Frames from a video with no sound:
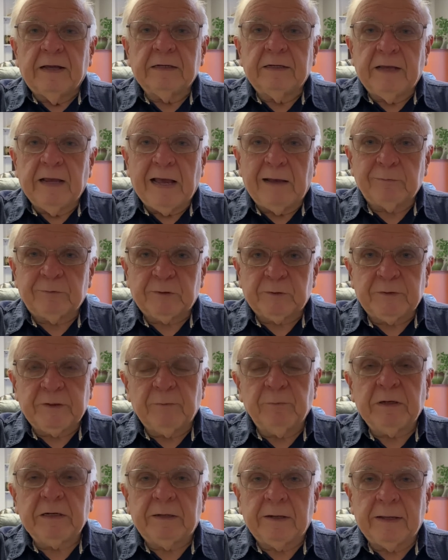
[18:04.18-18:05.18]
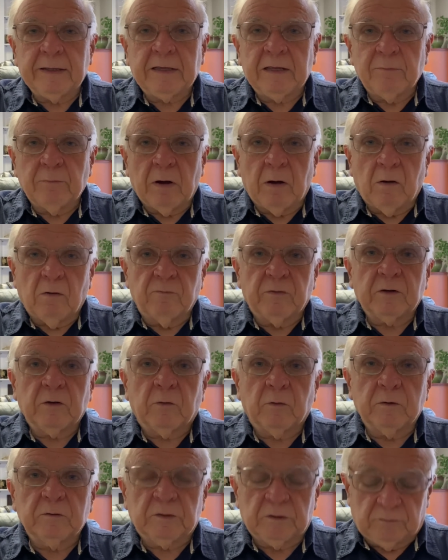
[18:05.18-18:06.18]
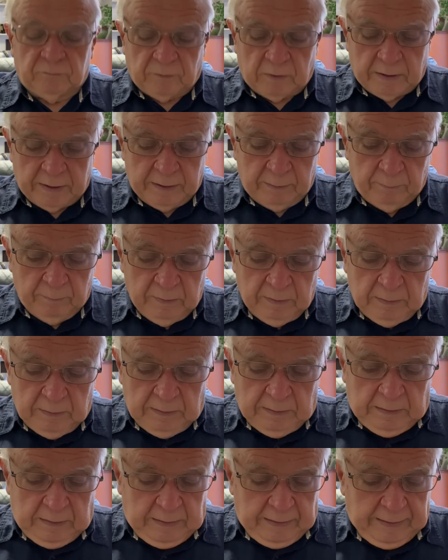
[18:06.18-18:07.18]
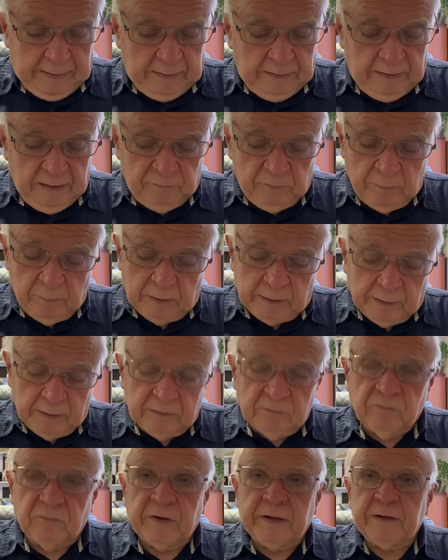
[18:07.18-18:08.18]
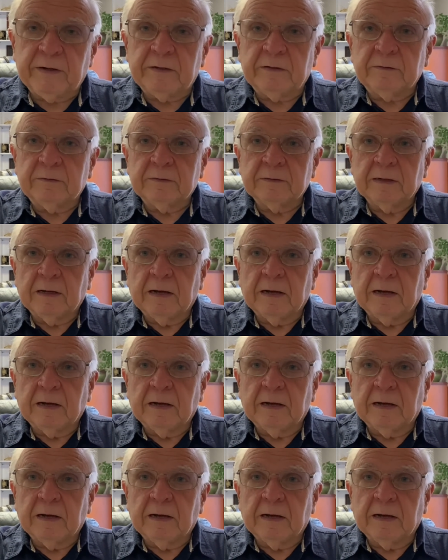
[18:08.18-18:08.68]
capture him and take him off and crucify him and give him an unfair